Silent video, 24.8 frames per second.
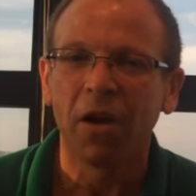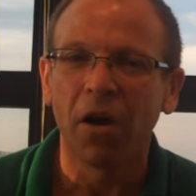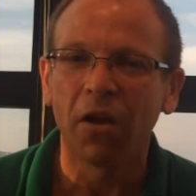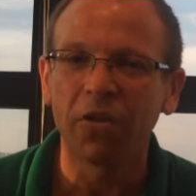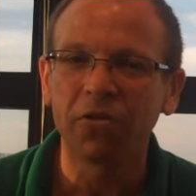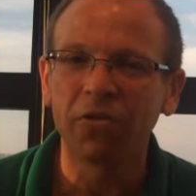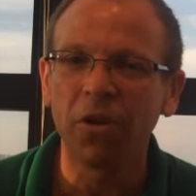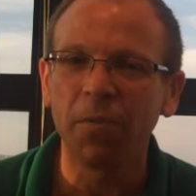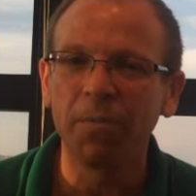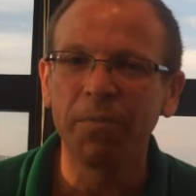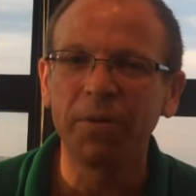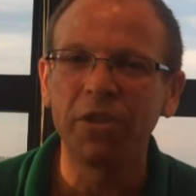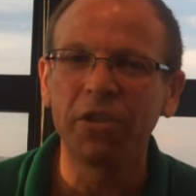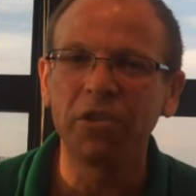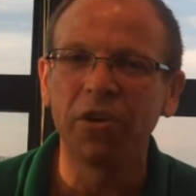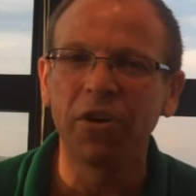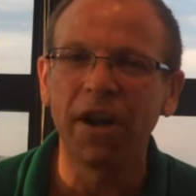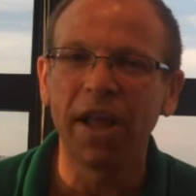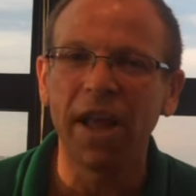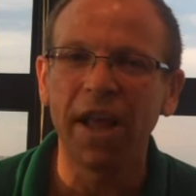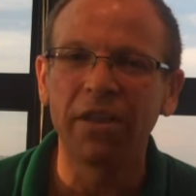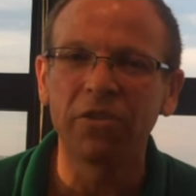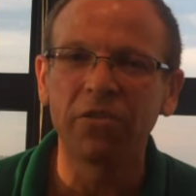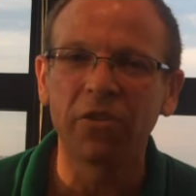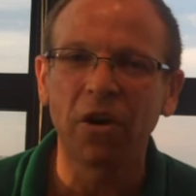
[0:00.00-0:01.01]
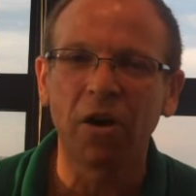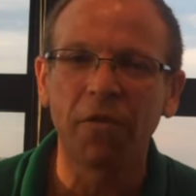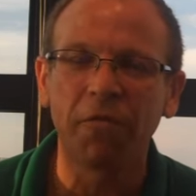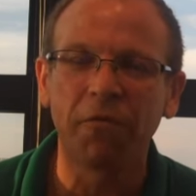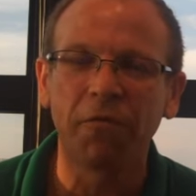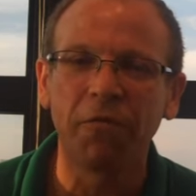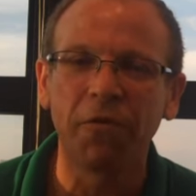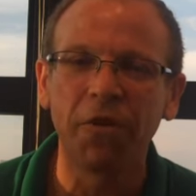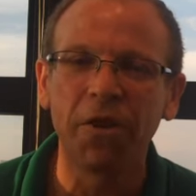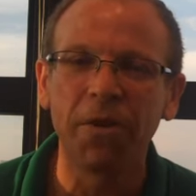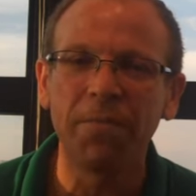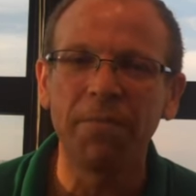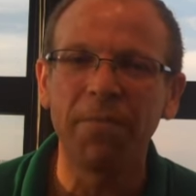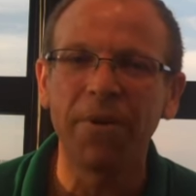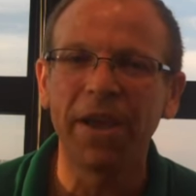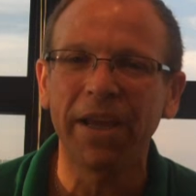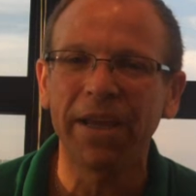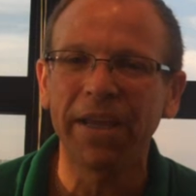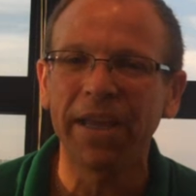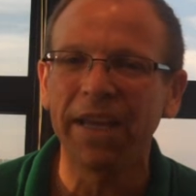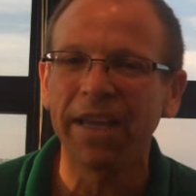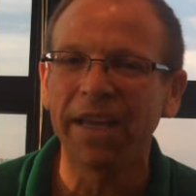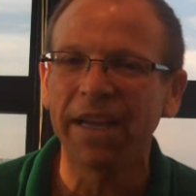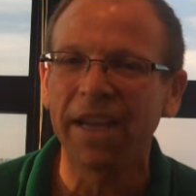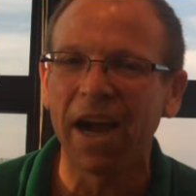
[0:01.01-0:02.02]
Also, be sure to enter our free
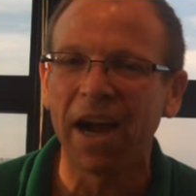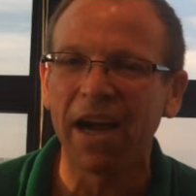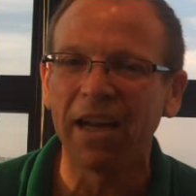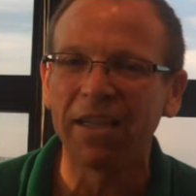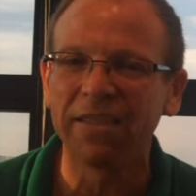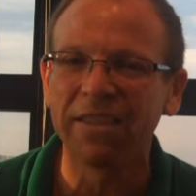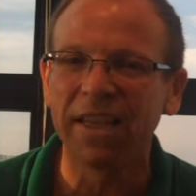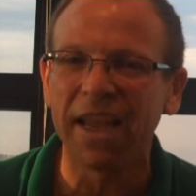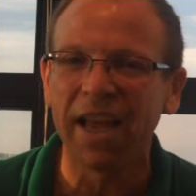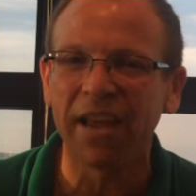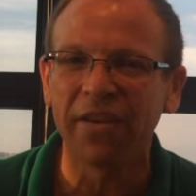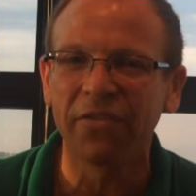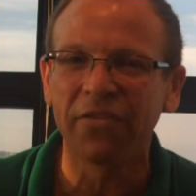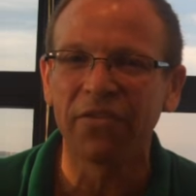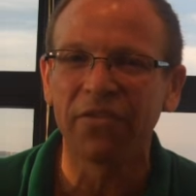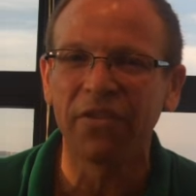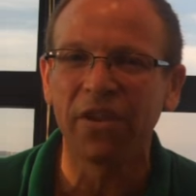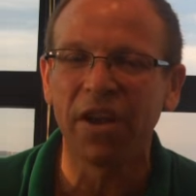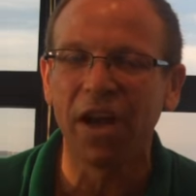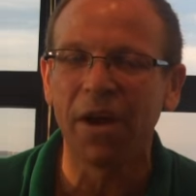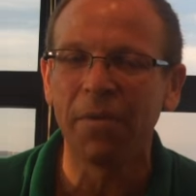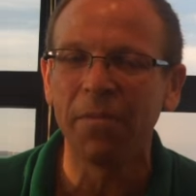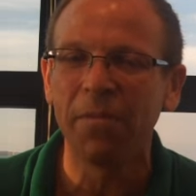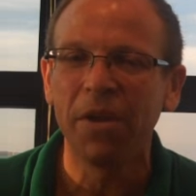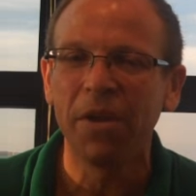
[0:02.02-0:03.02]
picking contest.